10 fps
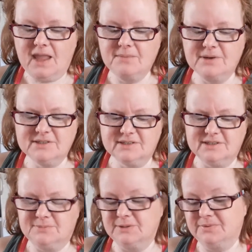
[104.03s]

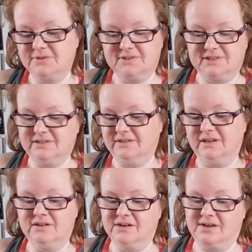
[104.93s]
Basically people sit and
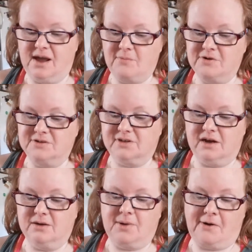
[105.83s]
eat on camera and
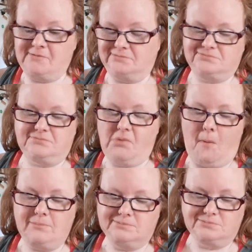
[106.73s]
talk about
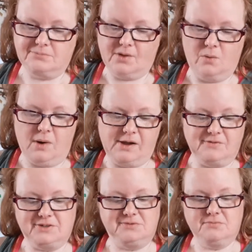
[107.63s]

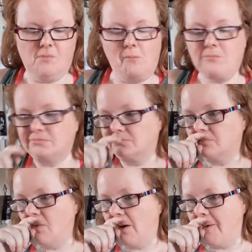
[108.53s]
whatever.
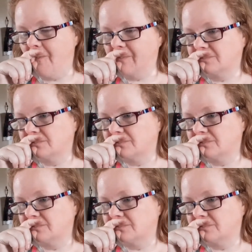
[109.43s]
Some